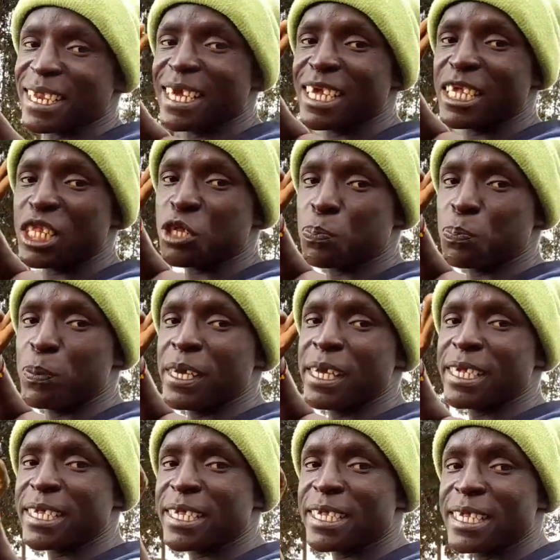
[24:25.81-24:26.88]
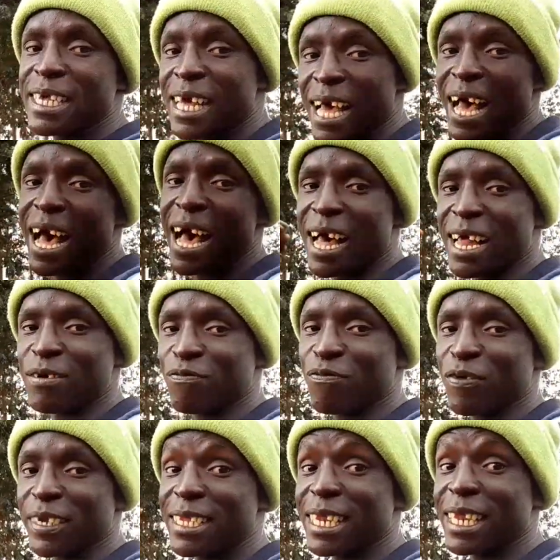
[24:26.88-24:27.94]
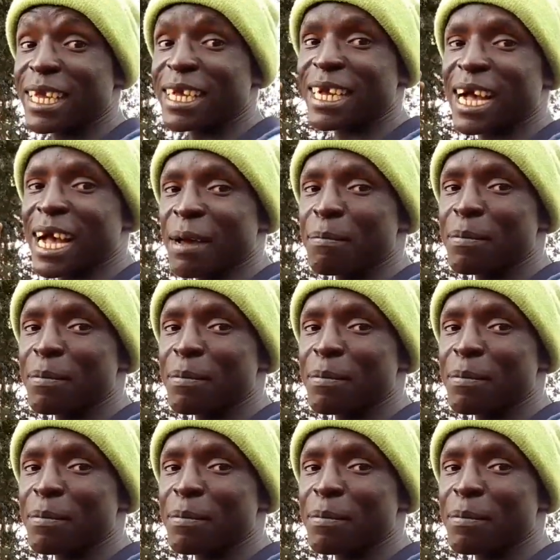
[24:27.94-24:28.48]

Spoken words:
Let's peace so and fight like army, here.